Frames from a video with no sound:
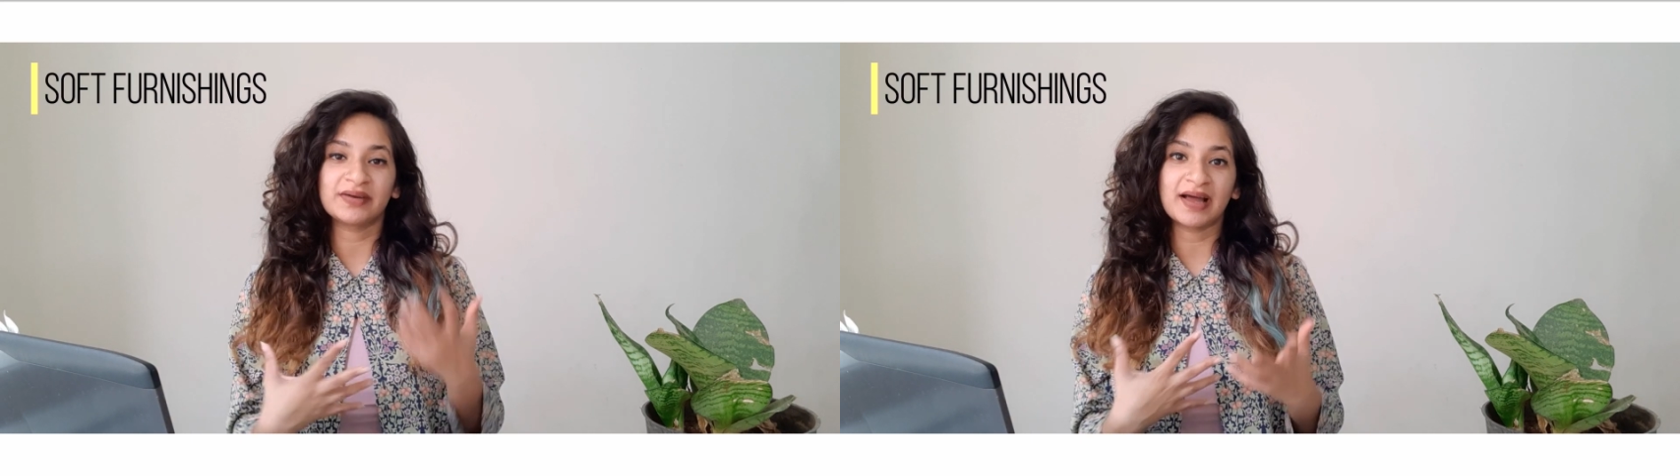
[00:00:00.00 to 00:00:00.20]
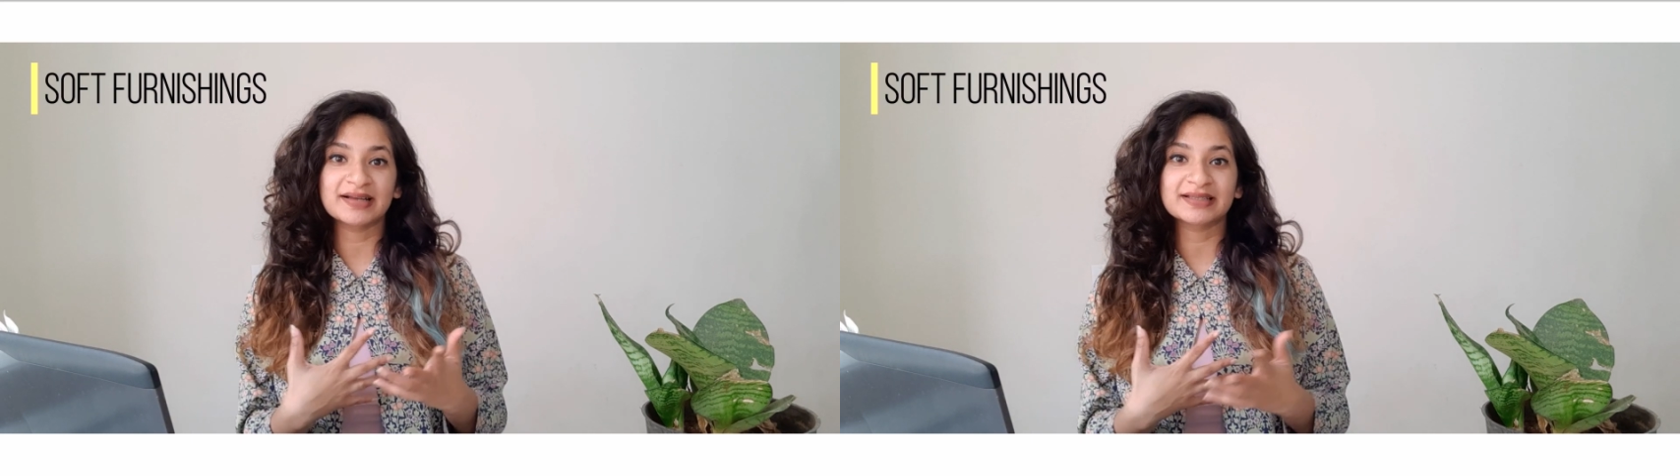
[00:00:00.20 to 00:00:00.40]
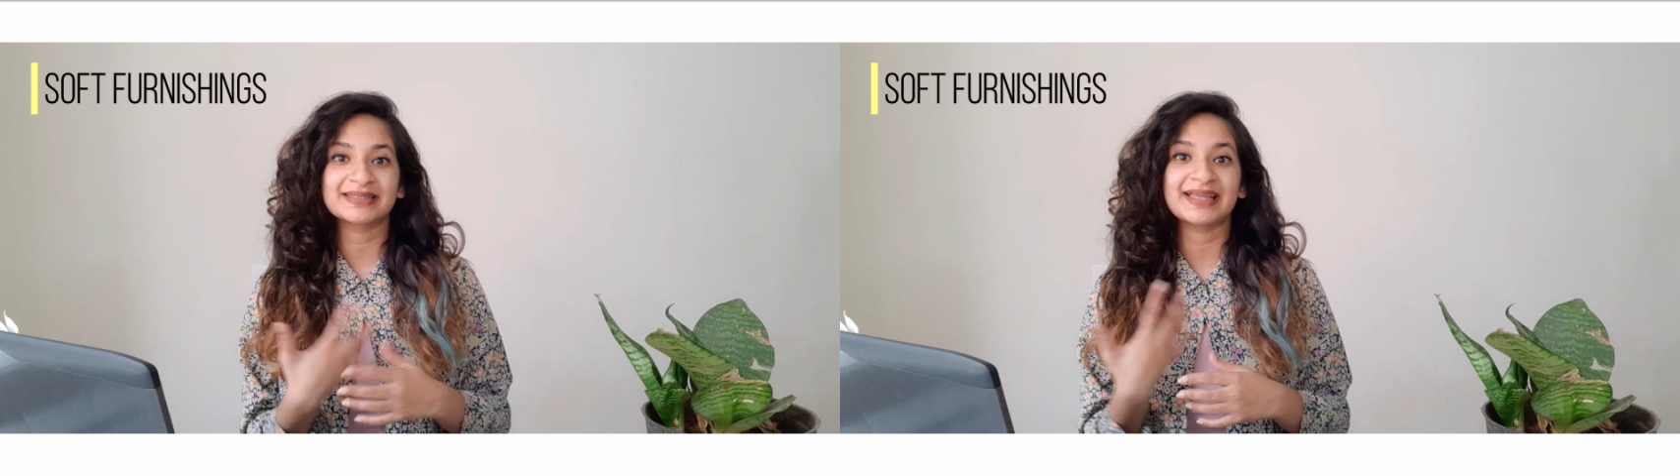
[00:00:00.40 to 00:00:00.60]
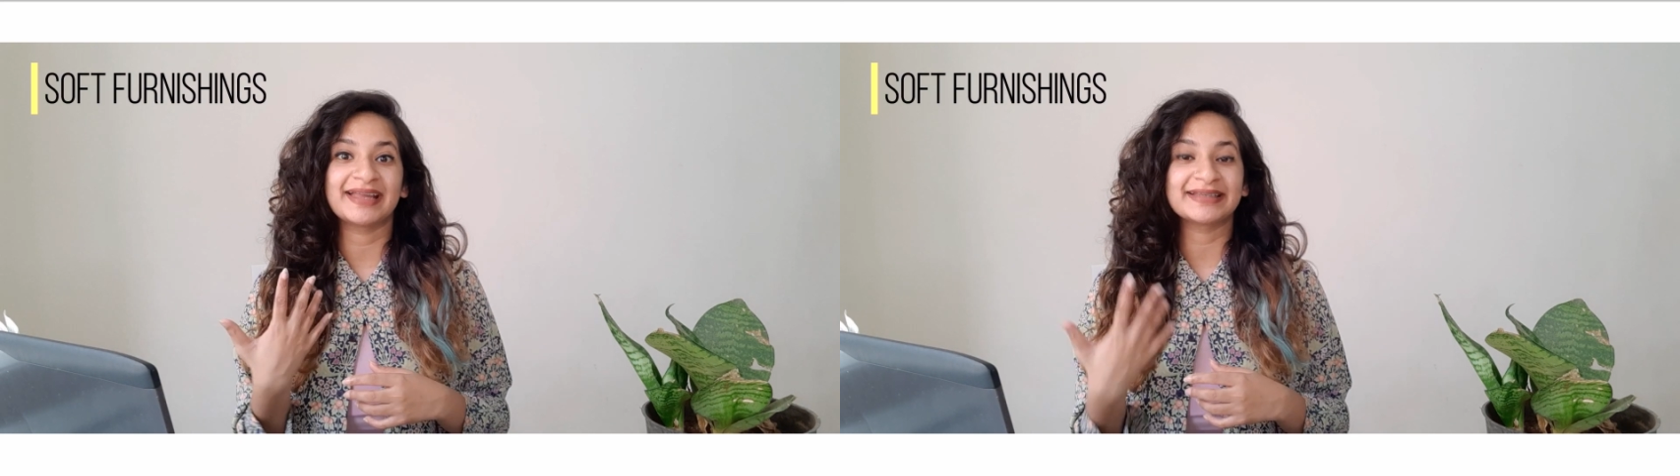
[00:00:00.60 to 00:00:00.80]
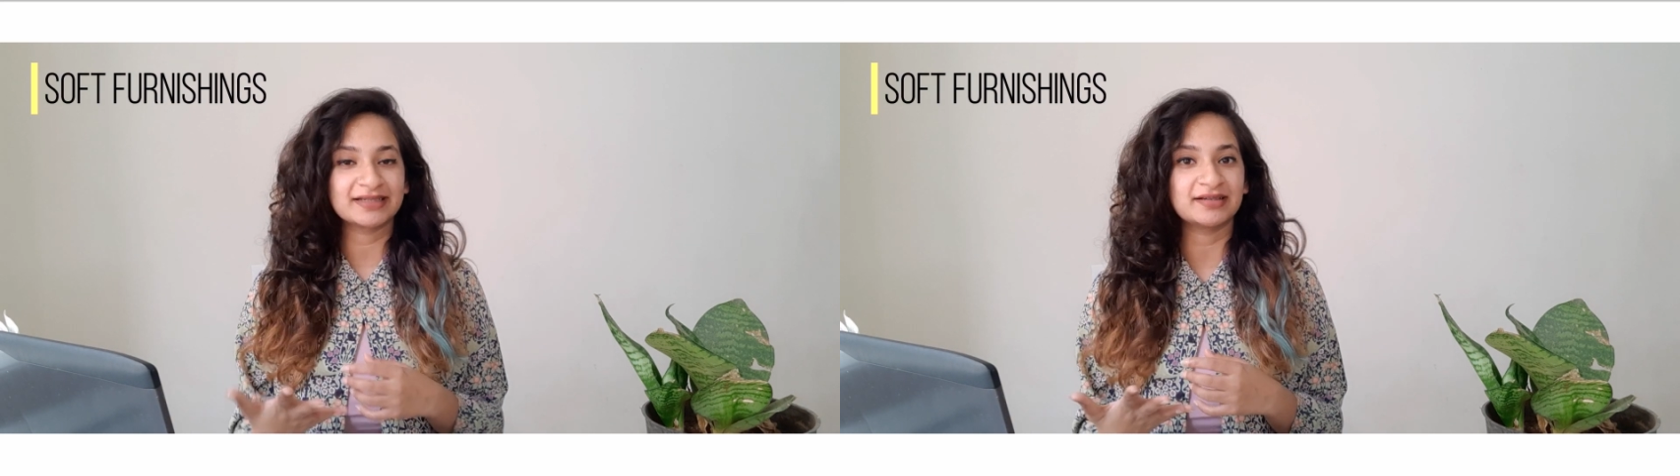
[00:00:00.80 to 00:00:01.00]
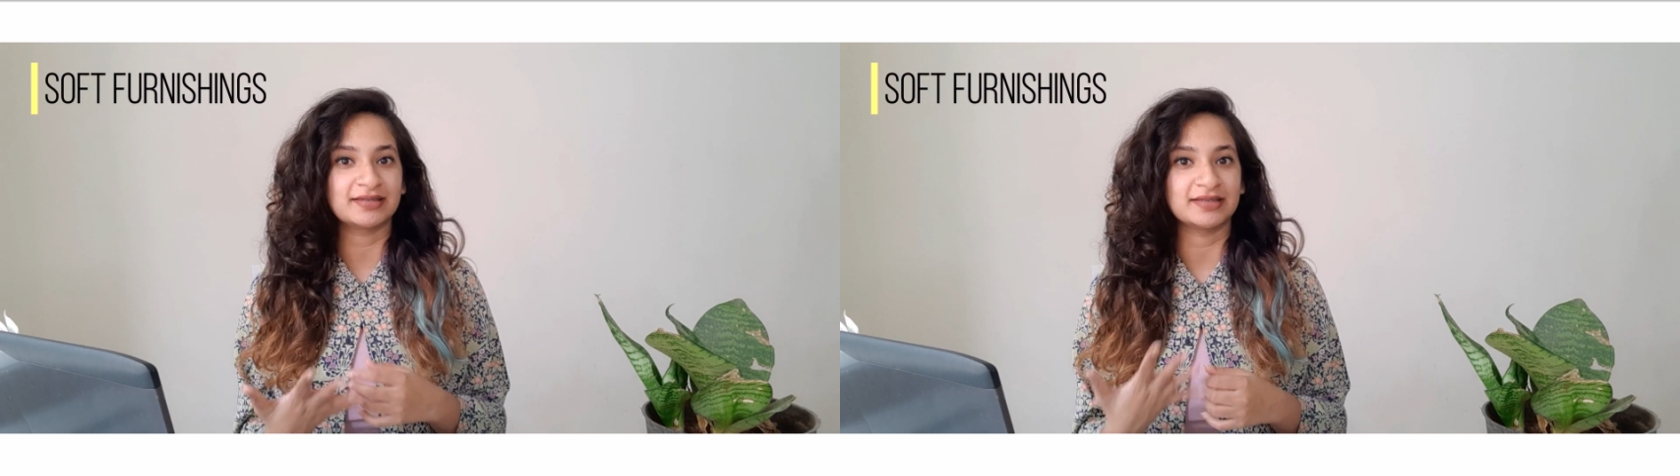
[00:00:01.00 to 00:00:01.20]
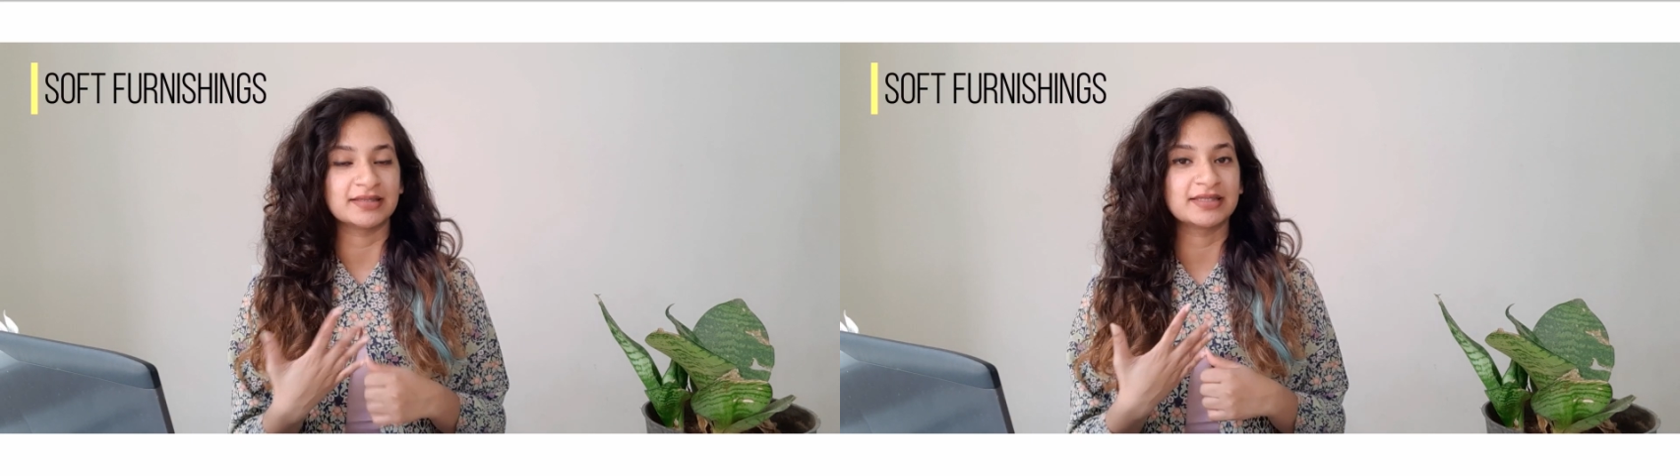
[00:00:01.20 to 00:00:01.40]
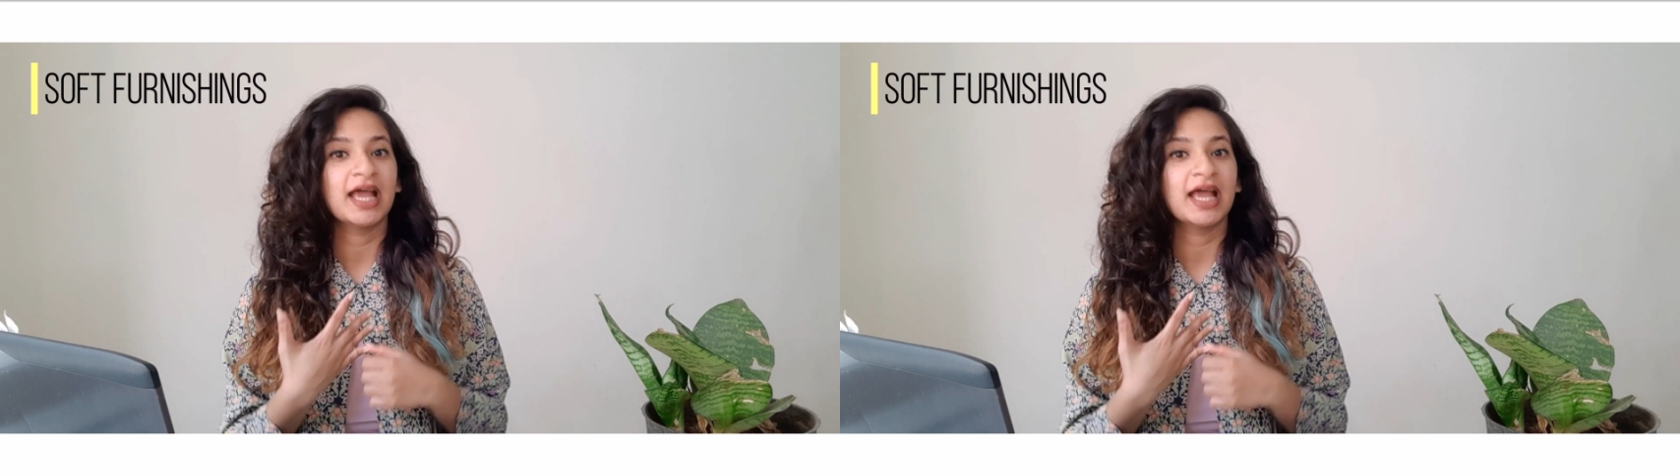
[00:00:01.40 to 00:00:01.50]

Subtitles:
rugs, and curtains.